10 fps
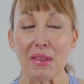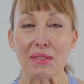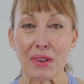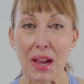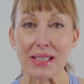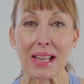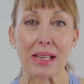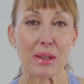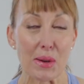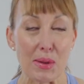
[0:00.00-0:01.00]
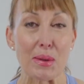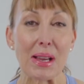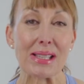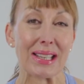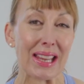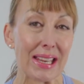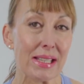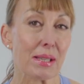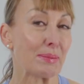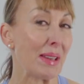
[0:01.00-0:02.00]
Friday is always an
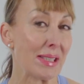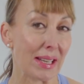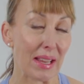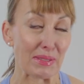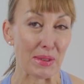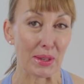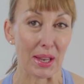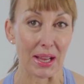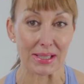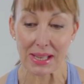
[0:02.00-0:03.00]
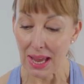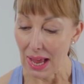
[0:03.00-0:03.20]
intermediate level class,